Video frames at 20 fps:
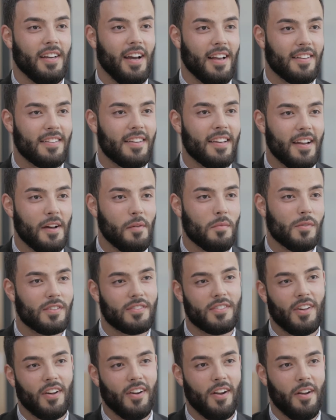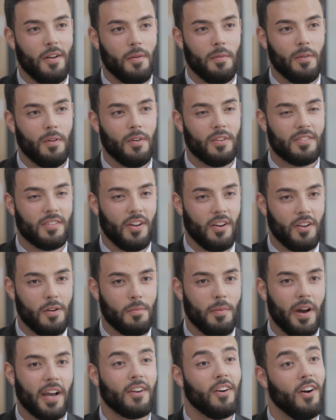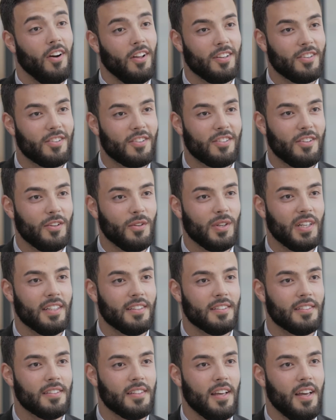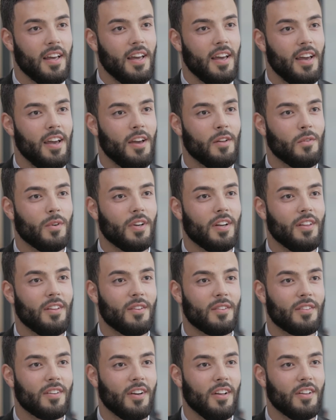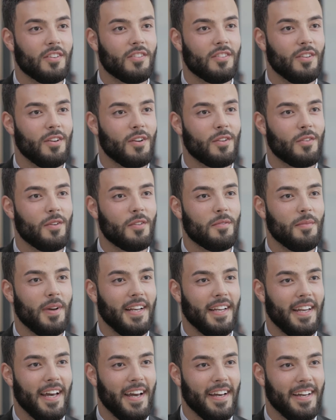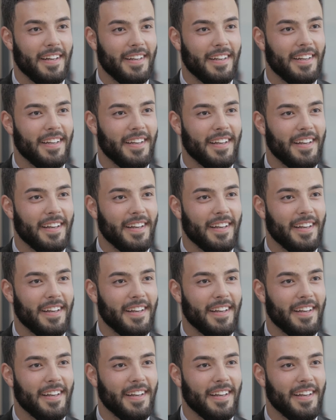ICNM was started by college students, and one of those college students was my dad.